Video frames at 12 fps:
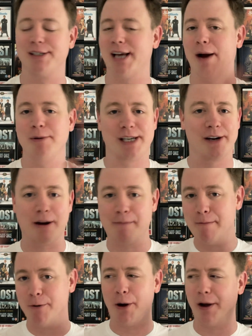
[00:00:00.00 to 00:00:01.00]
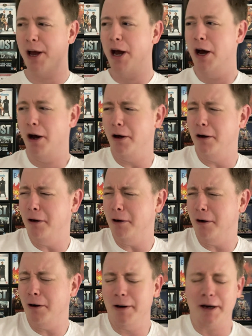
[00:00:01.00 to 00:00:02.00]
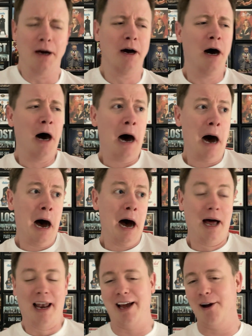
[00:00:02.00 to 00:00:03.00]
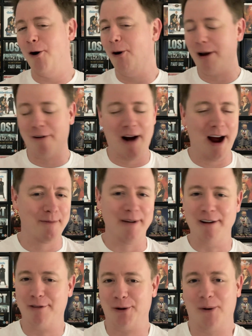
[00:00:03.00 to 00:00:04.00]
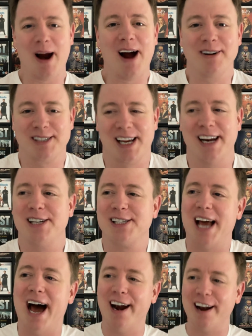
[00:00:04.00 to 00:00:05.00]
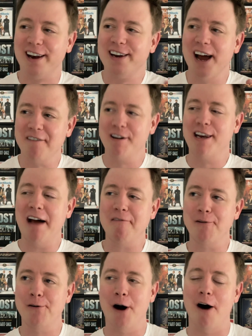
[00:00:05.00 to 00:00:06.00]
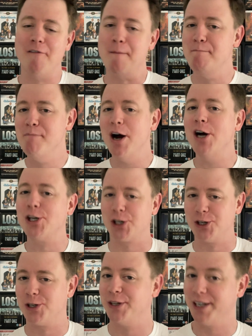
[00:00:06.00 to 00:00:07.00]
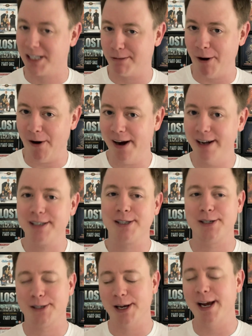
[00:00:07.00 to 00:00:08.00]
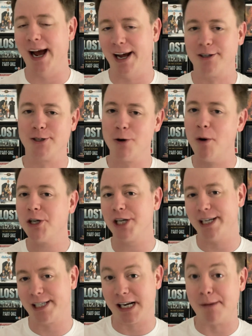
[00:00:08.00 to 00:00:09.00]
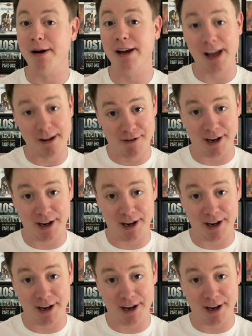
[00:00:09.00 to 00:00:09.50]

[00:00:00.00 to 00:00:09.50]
I was hearing people going, ew, and like all around me throughout, and it just added another level of immersion to the experience. So yeah, do watch it in a cinema if you